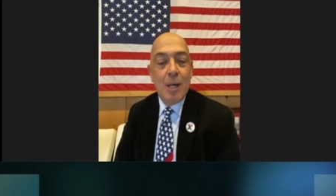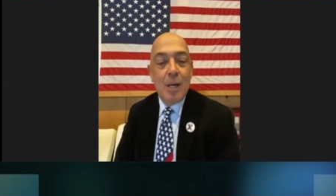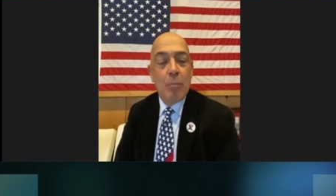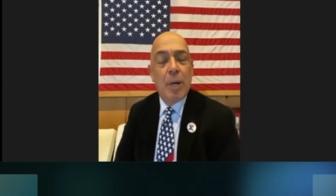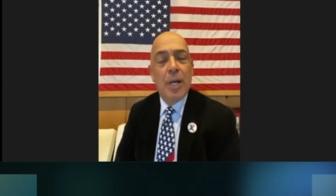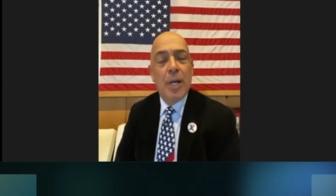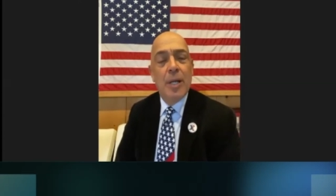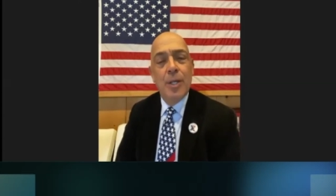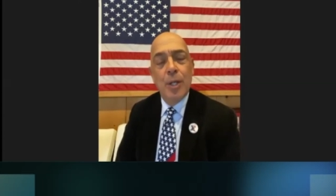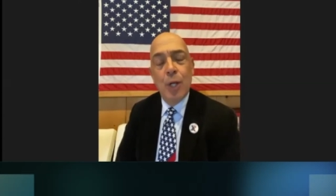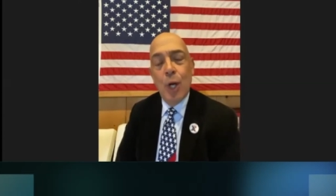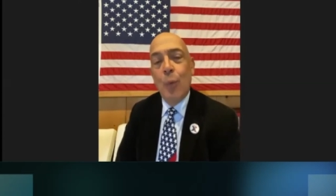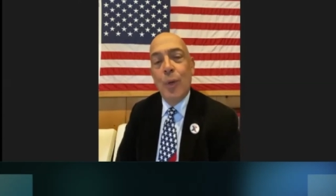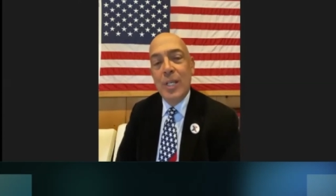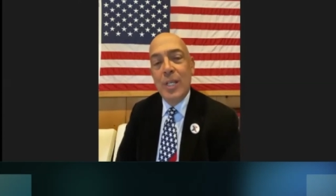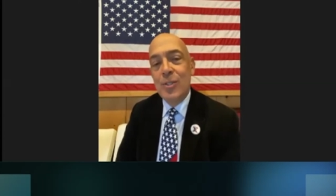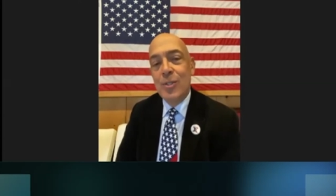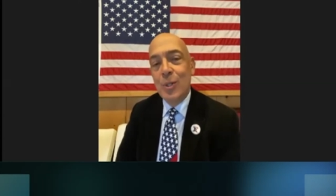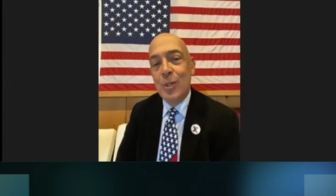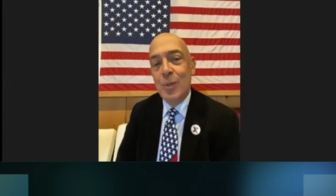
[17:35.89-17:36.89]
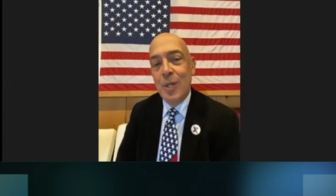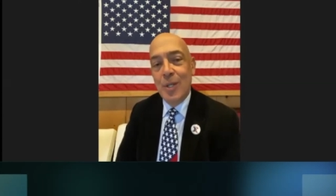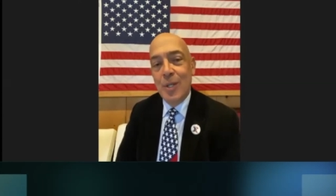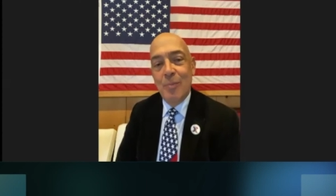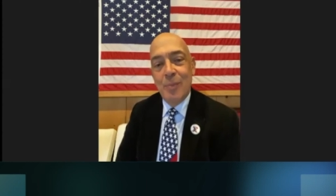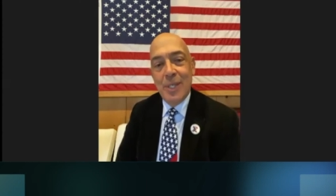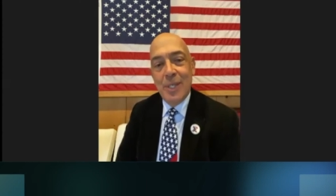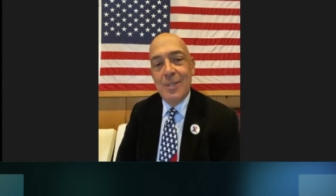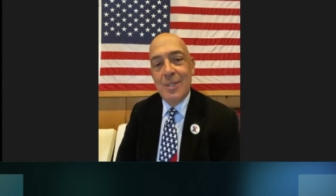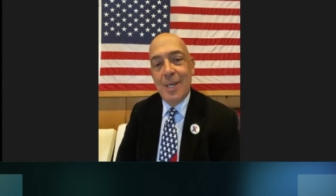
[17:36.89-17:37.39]
But you know what he's doing in the
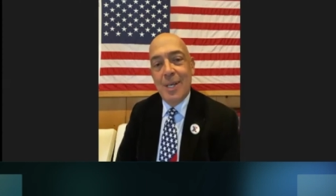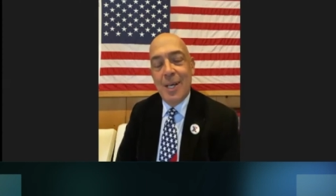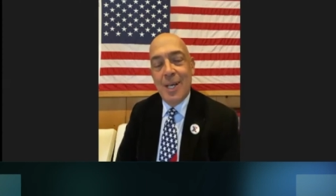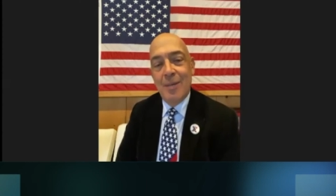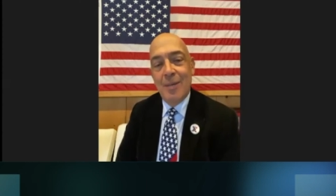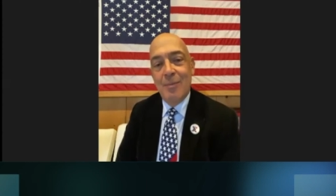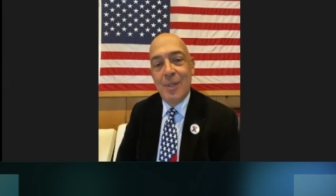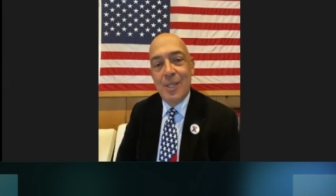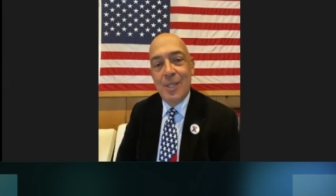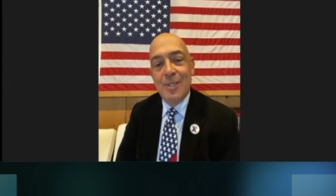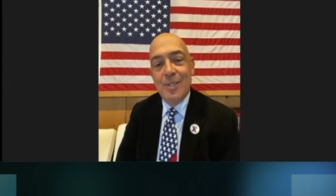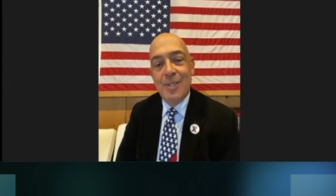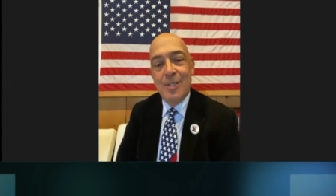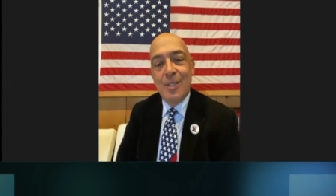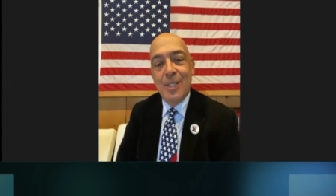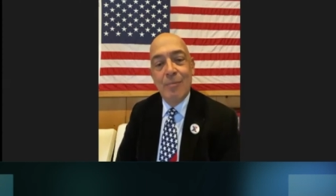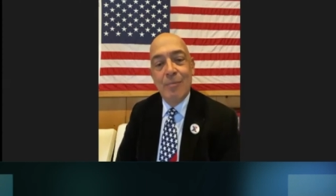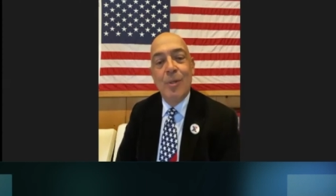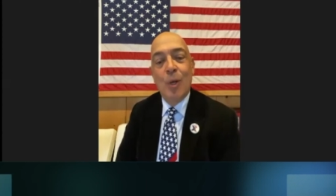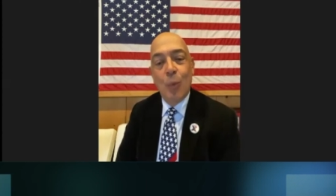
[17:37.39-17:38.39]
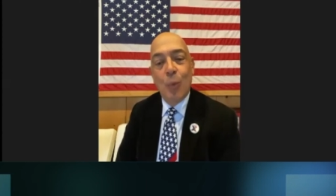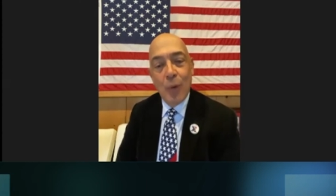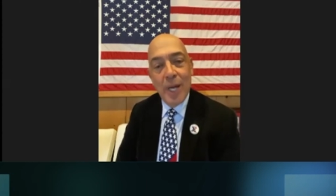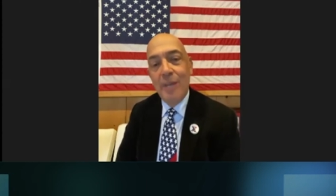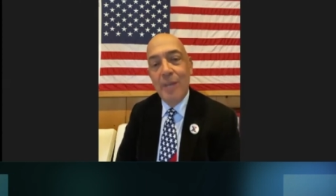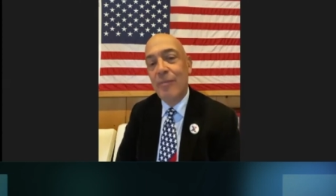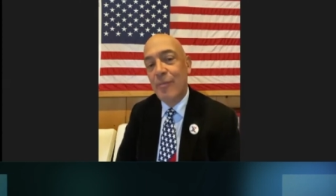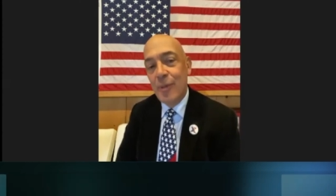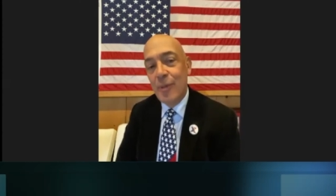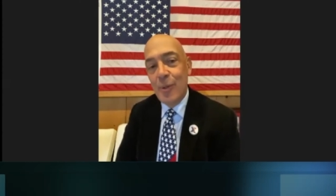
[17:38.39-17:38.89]
meantime? He's giving
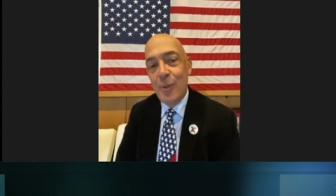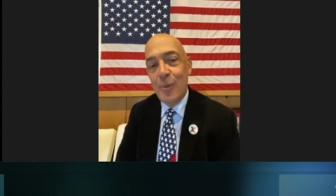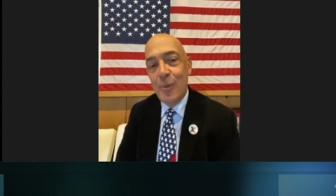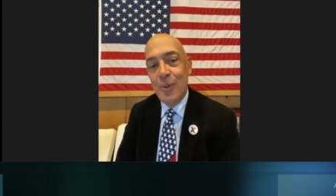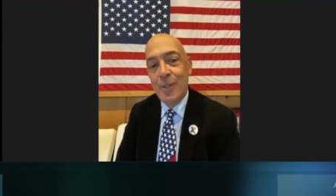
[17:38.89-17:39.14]
away food.